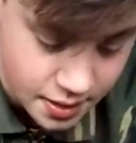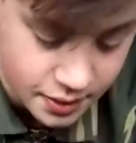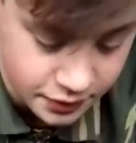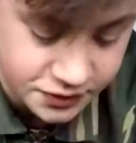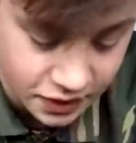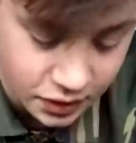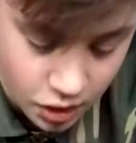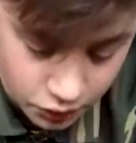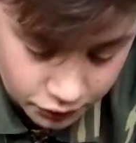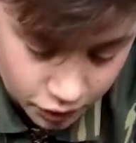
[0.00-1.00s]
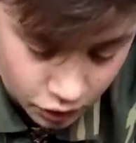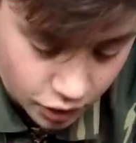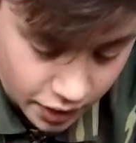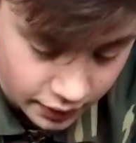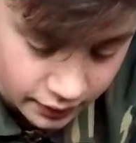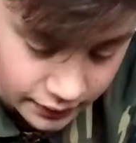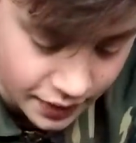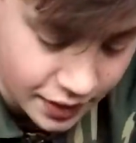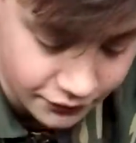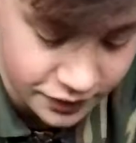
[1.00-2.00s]
silicone oil
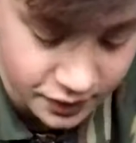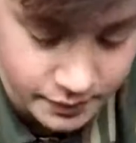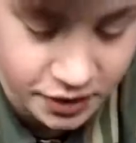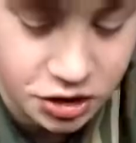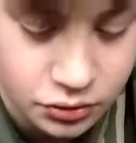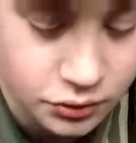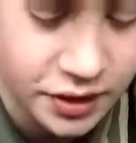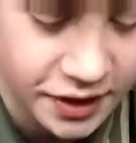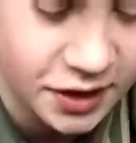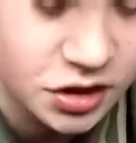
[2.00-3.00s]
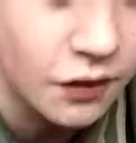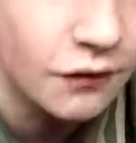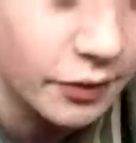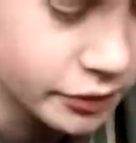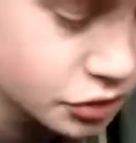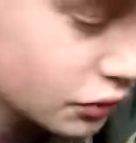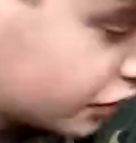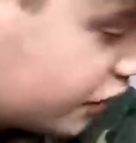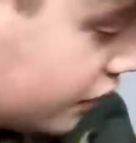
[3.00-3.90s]
and everything, and make sure it is very dry.